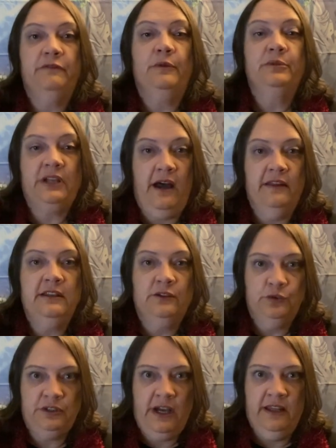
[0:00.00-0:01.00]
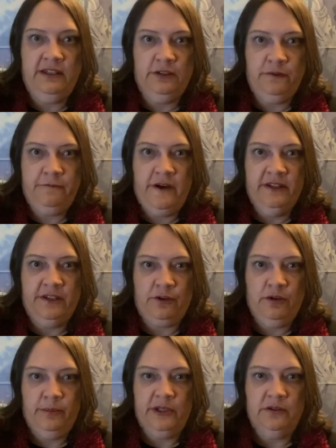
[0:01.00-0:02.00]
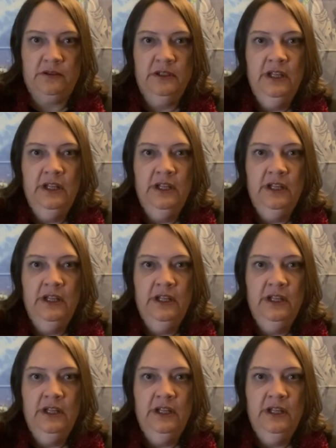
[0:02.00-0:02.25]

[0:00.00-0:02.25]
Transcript: from tithing to tithing to find the criminal.